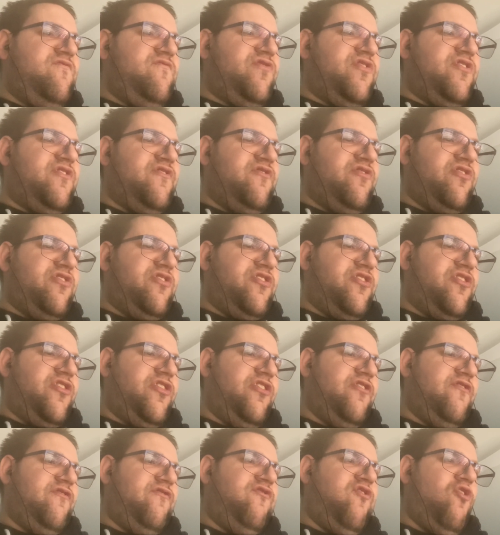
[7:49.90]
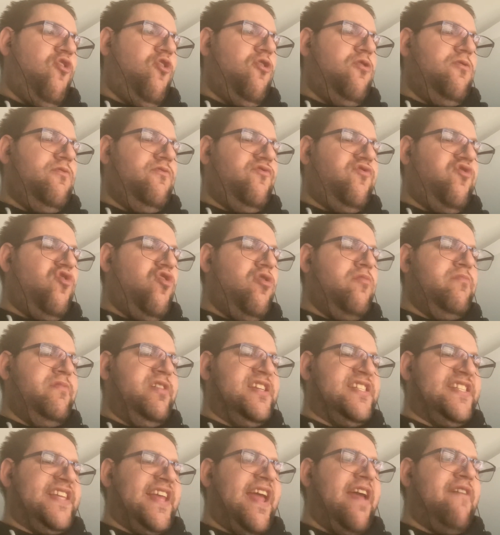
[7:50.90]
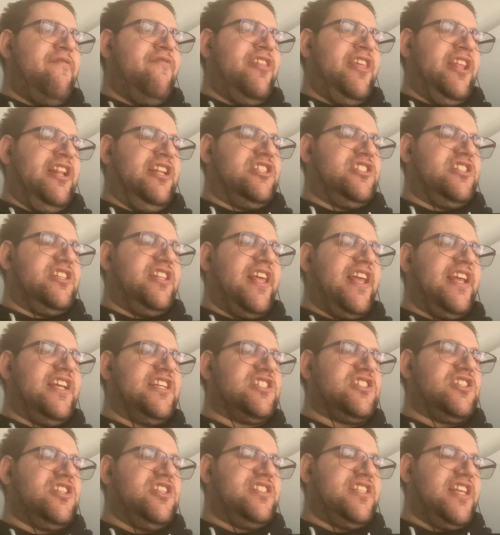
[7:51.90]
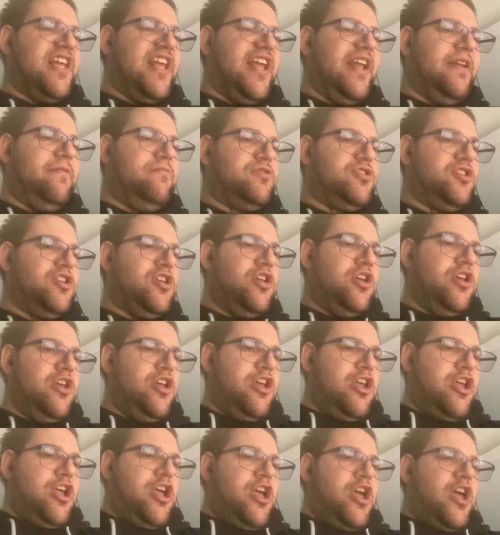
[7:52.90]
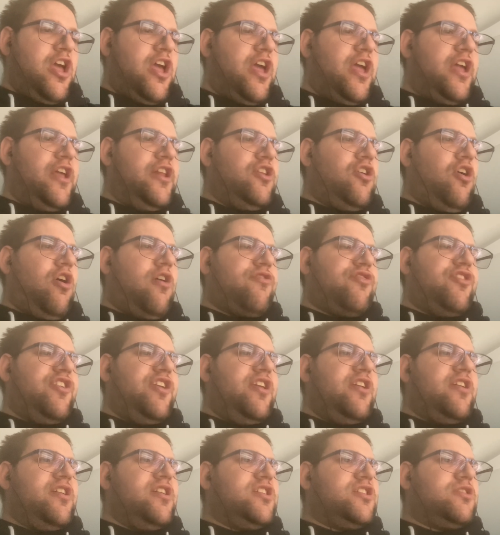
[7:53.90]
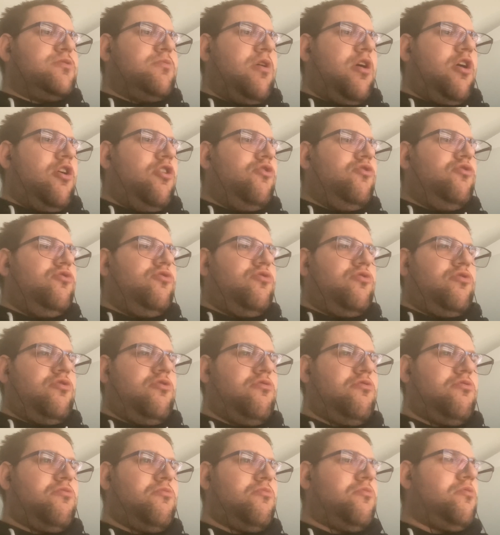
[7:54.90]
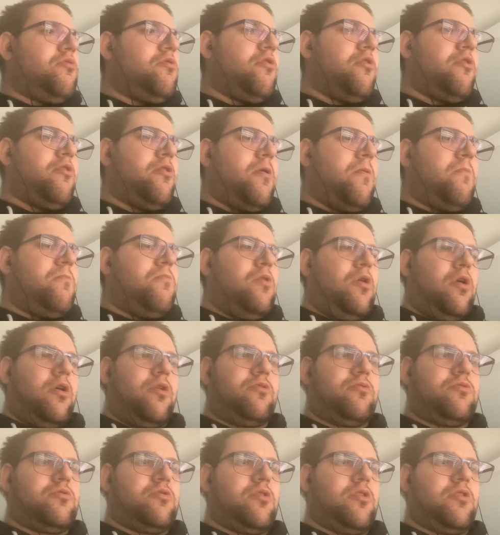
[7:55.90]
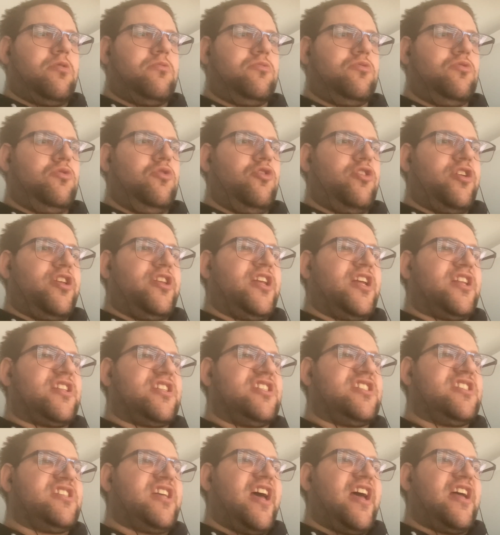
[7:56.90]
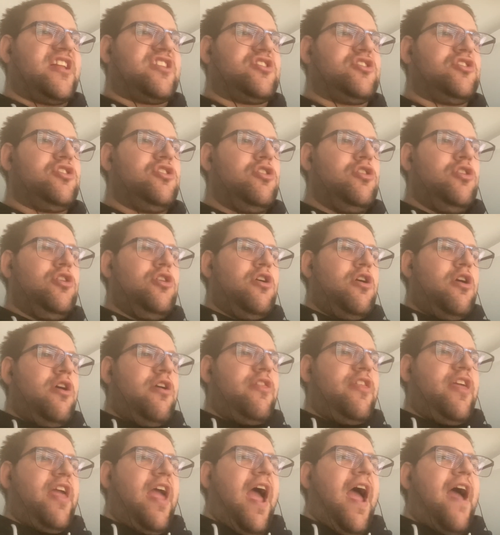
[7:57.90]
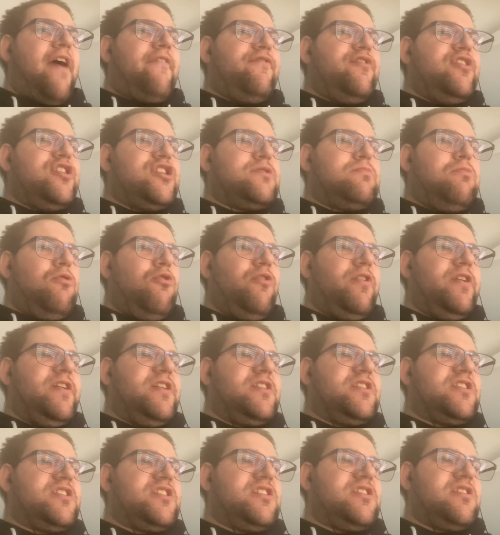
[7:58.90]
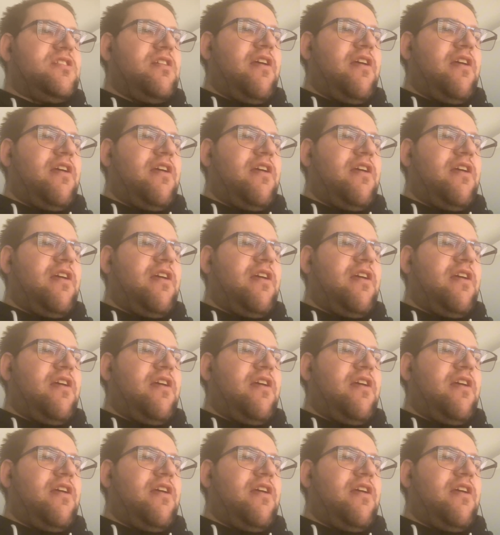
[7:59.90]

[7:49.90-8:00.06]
the form is everything to these two teams. And I think as well, and I'm looking at the stats, the average points